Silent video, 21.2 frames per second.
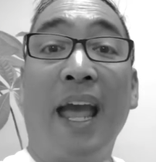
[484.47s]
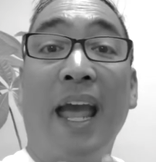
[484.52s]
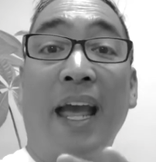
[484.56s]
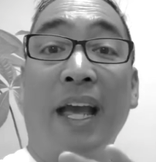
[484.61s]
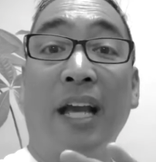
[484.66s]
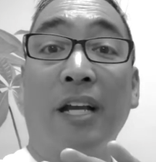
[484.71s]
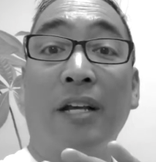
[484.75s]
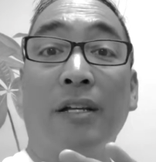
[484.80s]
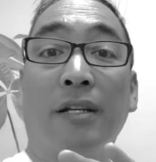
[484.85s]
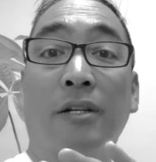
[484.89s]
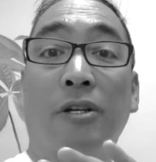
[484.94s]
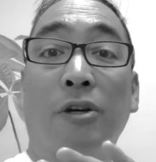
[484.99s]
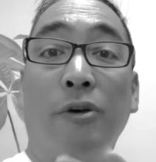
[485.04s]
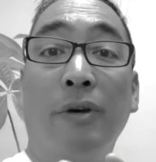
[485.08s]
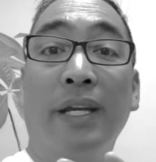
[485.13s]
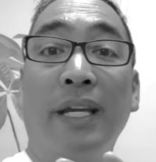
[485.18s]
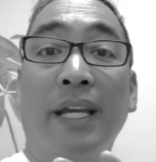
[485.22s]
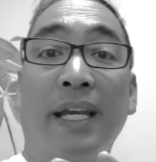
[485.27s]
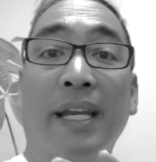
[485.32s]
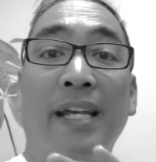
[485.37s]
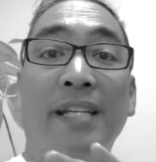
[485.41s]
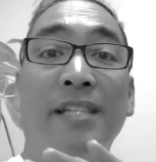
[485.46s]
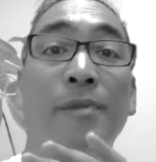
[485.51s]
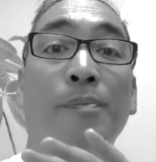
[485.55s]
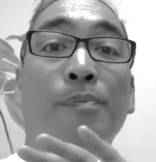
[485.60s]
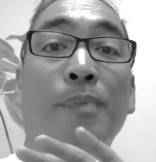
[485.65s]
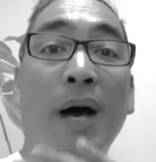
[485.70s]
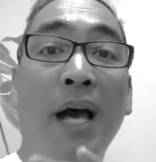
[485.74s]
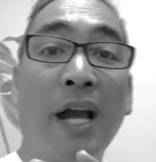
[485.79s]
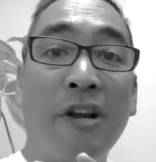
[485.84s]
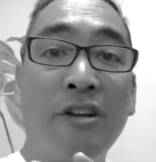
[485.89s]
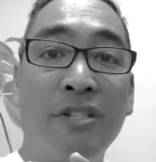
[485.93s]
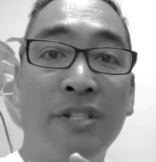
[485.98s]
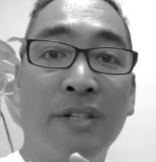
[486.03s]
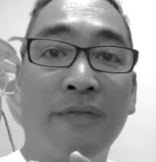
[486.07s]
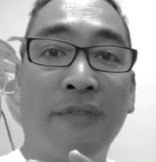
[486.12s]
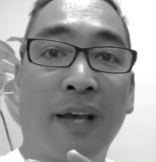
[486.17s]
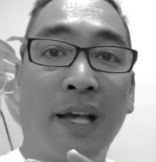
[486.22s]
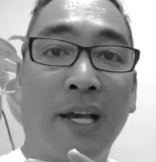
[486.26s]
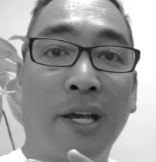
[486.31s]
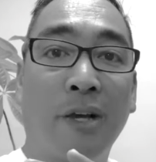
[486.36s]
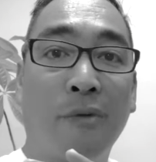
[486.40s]
and going in as a buyer's
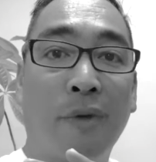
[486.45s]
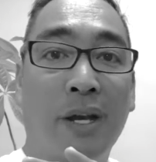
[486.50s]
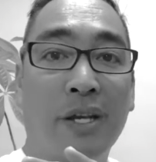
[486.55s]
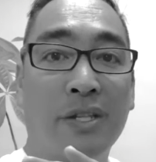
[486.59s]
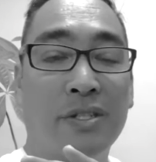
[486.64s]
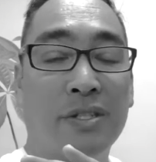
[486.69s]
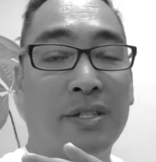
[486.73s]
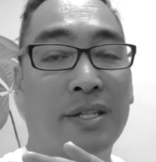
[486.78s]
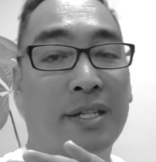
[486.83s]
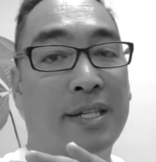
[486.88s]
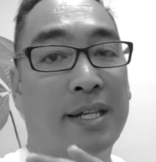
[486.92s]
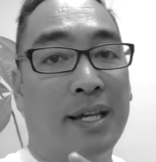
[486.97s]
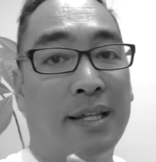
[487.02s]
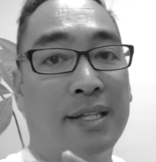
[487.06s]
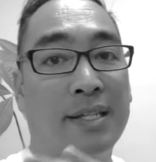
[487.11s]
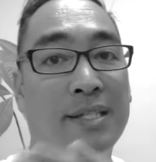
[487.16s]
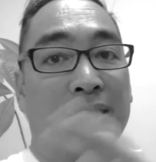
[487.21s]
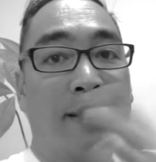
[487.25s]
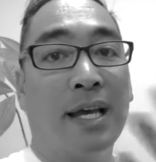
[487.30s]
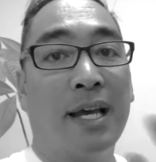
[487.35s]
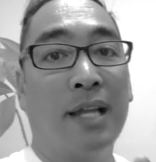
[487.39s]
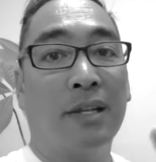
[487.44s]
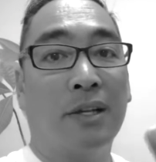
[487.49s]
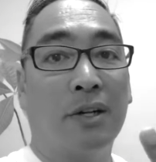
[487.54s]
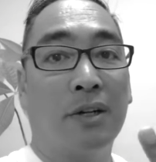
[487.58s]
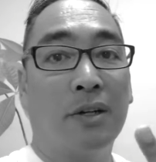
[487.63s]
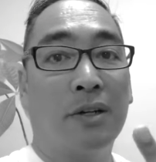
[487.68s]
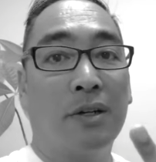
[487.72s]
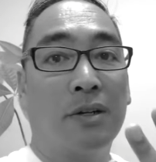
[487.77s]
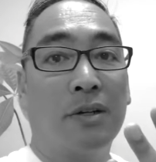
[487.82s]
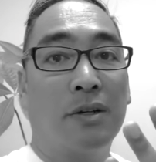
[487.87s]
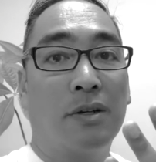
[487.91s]
evaluation to tell the seller